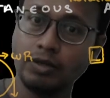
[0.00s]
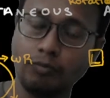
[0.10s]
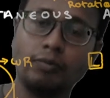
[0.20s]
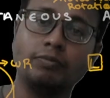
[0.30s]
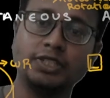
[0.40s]

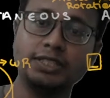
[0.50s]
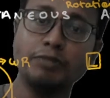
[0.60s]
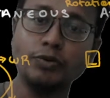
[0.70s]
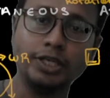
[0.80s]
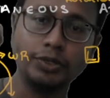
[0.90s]
means
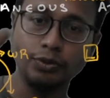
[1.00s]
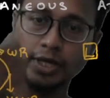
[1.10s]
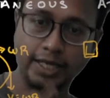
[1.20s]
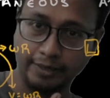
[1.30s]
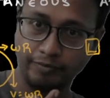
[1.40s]
mu into
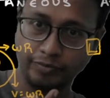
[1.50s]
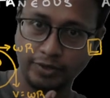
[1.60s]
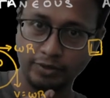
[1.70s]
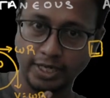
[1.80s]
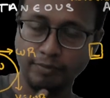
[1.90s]
n.
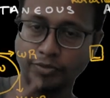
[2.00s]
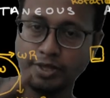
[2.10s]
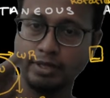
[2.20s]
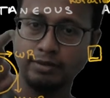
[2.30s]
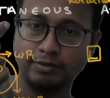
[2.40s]
Okay,
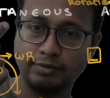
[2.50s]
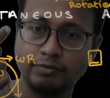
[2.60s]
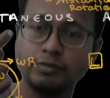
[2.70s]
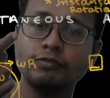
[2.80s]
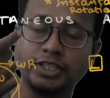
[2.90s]

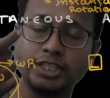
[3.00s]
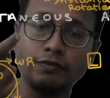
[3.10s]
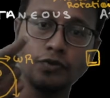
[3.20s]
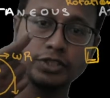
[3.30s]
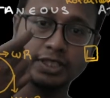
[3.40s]
friction
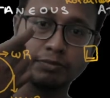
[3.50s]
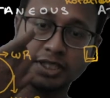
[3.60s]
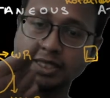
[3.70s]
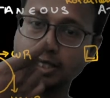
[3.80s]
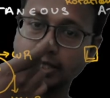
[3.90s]
force is much lesser